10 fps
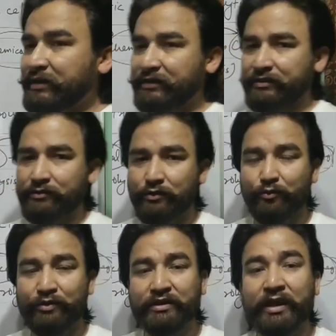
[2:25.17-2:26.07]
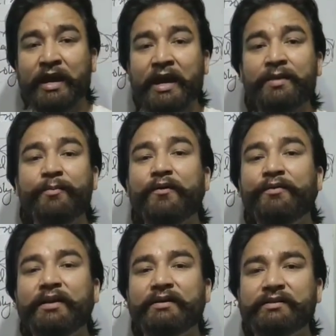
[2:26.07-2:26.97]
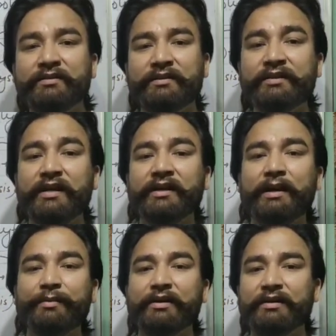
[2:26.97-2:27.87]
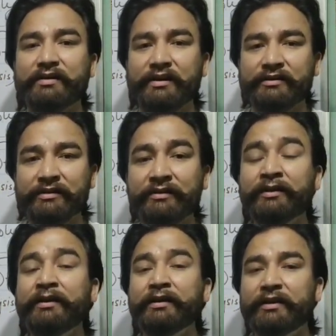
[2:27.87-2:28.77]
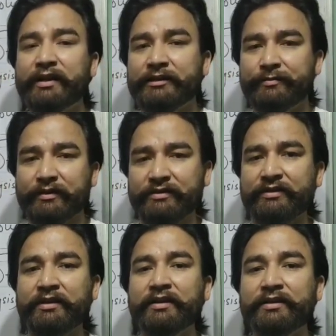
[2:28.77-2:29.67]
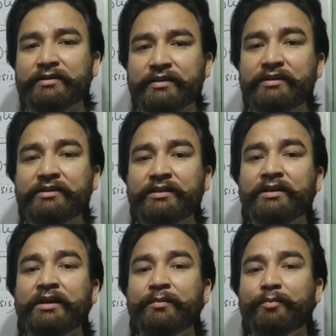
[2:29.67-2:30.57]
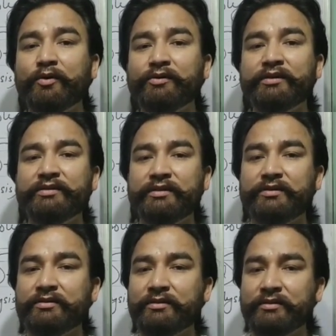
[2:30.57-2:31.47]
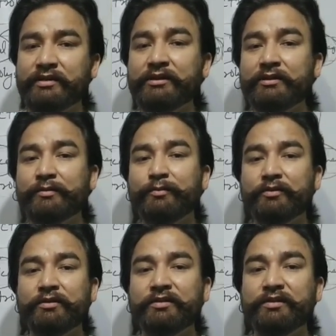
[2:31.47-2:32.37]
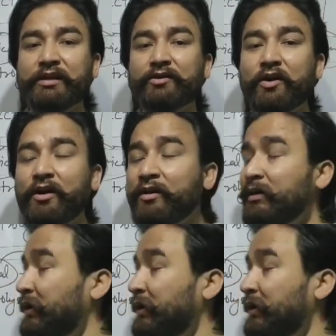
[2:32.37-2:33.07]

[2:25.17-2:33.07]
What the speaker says: reaction. So with the help of electricity, a chemical reaction takes place. Such processes are called